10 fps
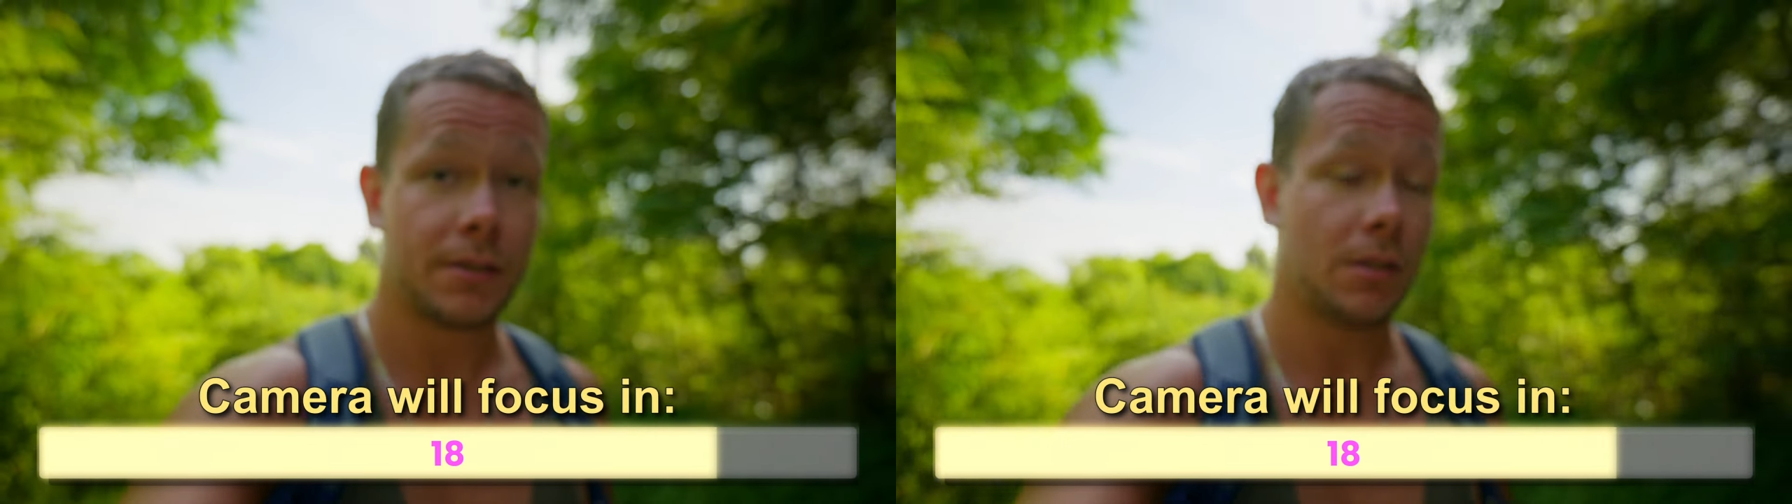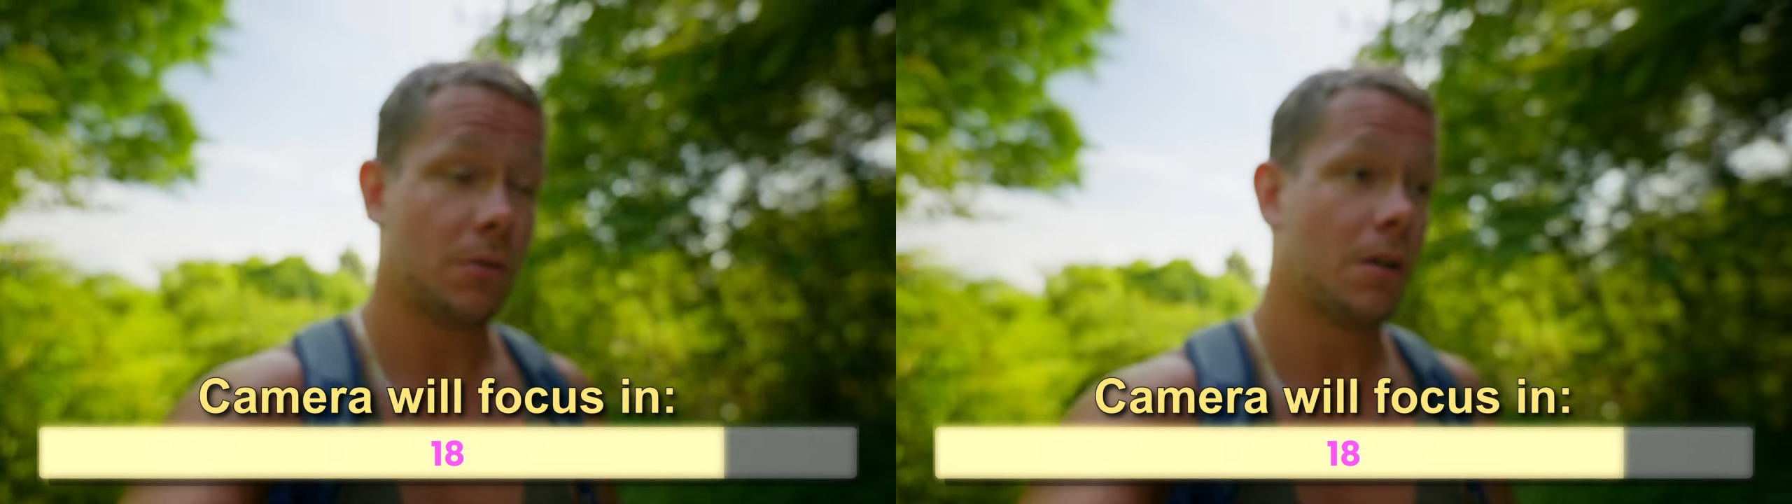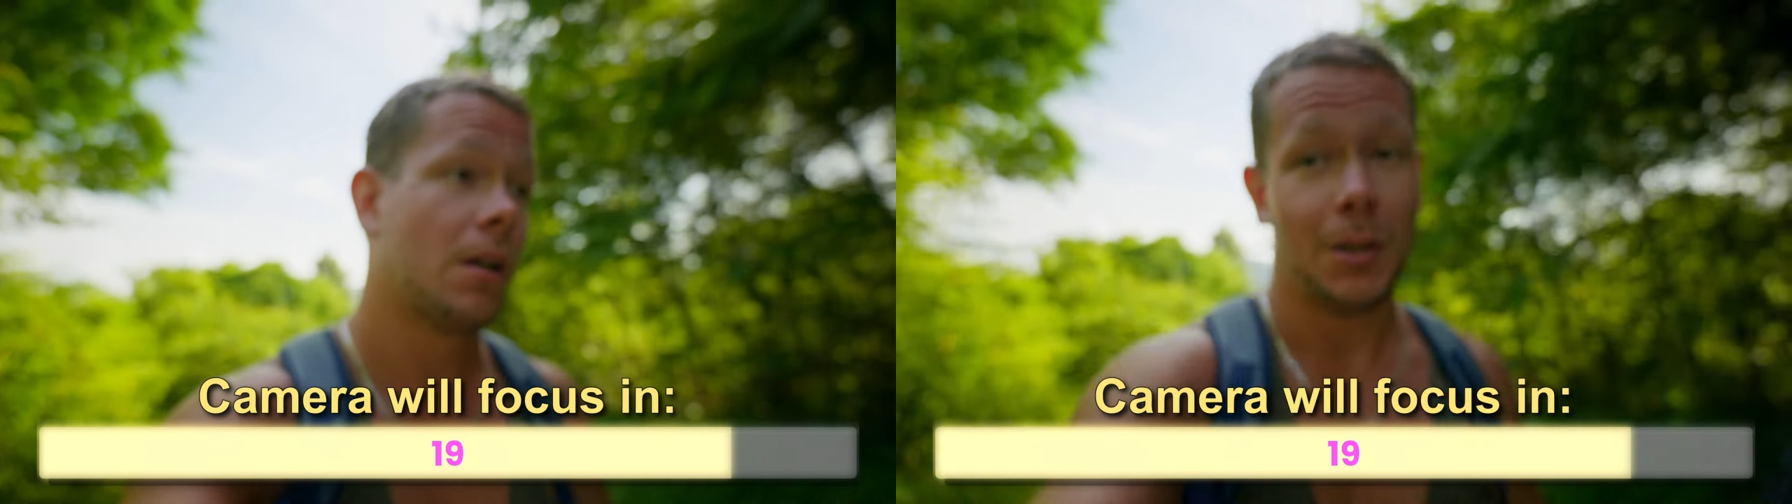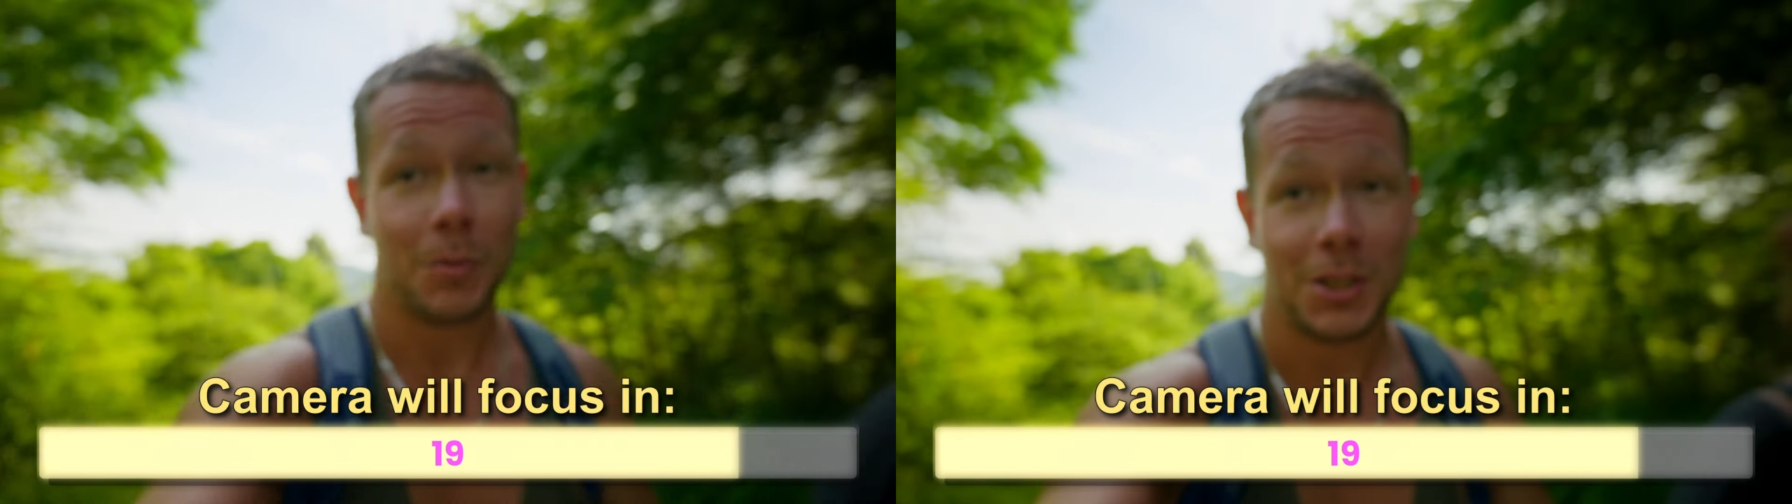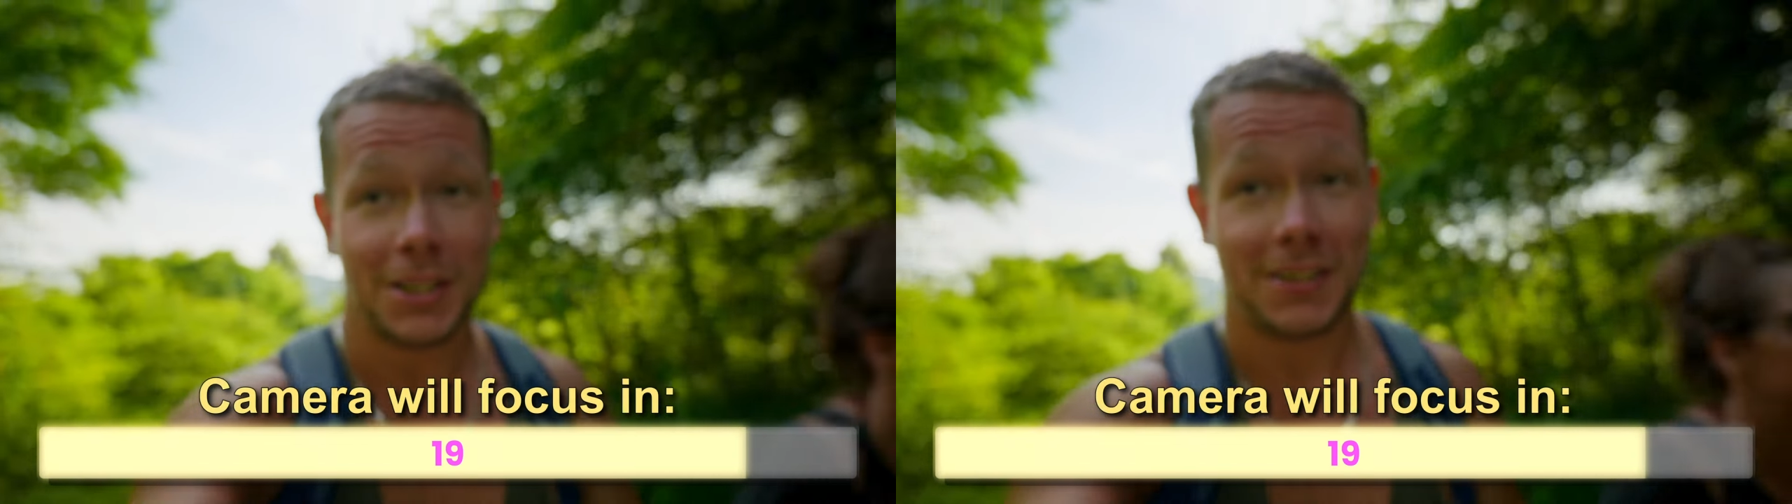So we are
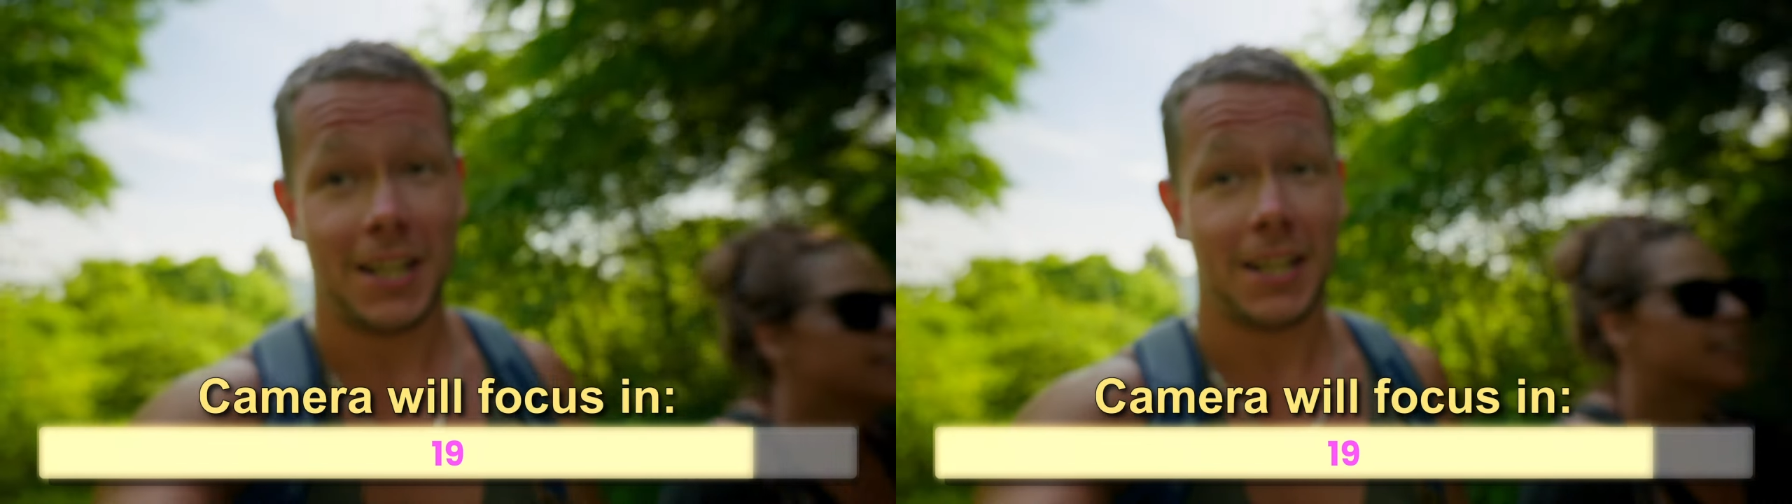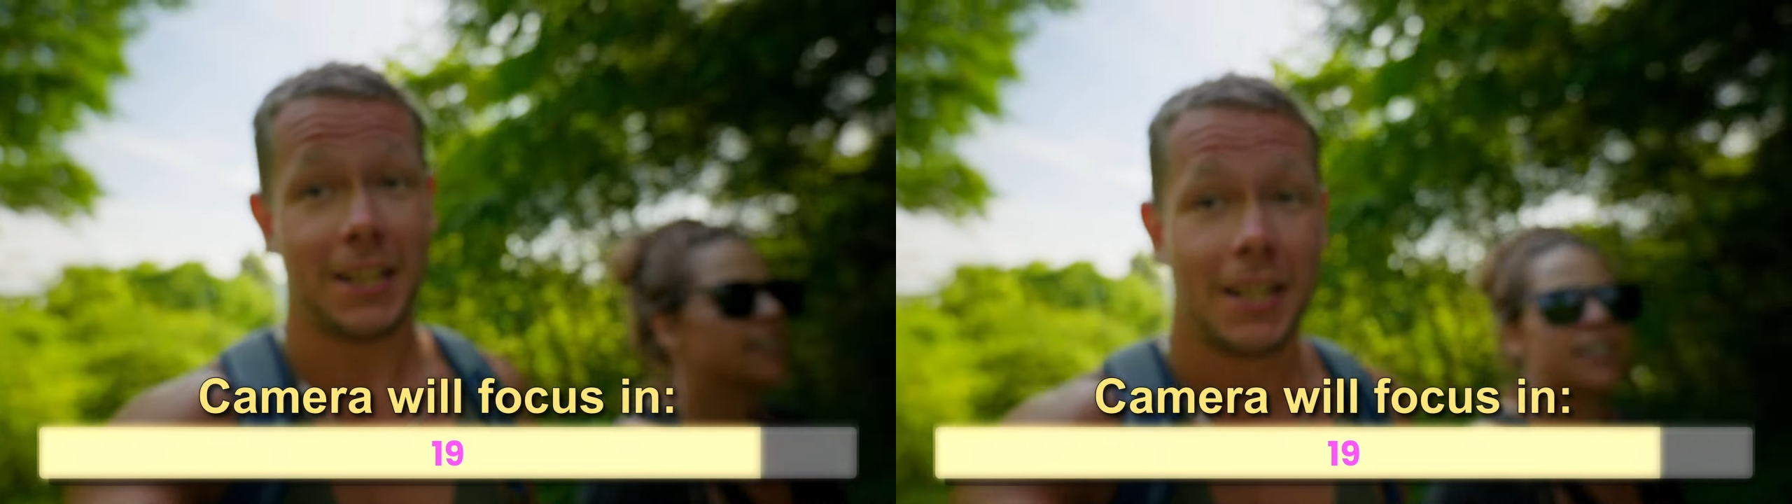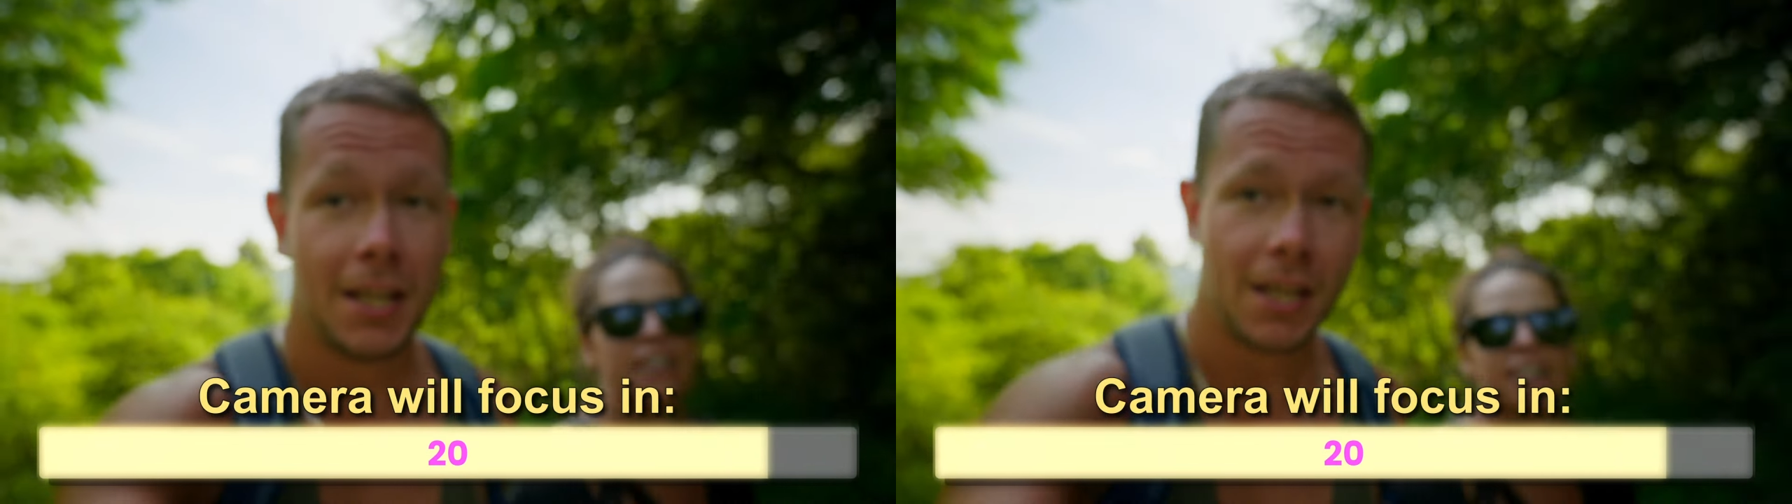pretty excited.